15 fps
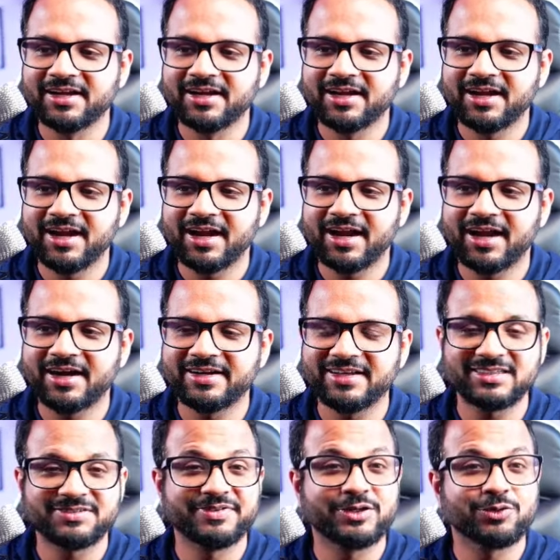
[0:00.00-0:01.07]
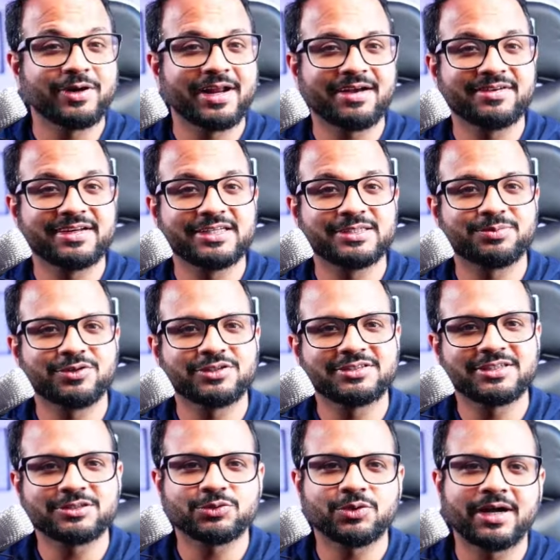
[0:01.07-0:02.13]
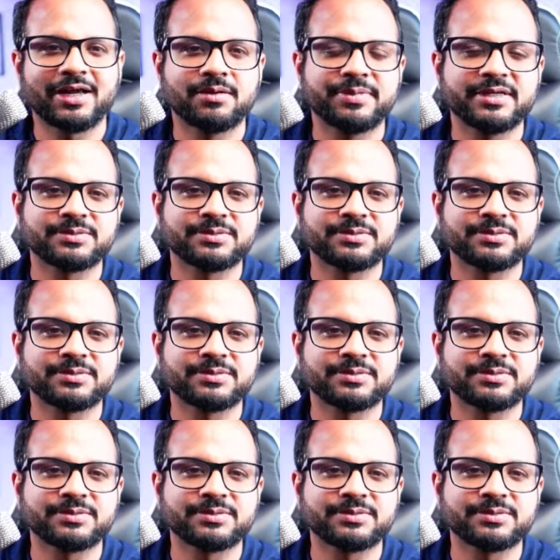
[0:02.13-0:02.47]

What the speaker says: And yes, we don't have any sponsors, so I'll be